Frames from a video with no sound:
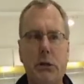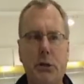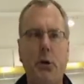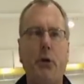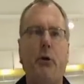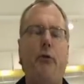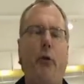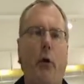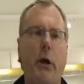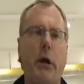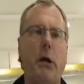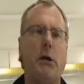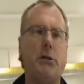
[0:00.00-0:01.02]
2 to 4
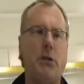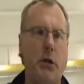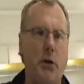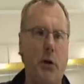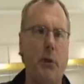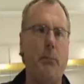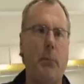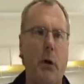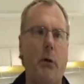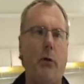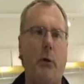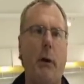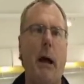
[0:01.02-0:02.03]
years, and you can
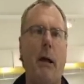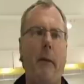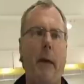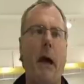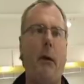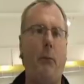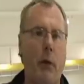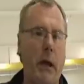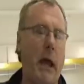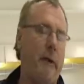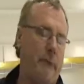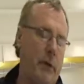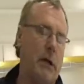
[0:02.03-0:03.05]
build around that, and we
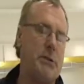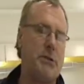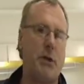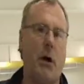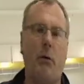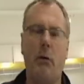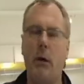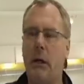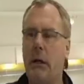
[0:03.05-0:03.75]
have done so.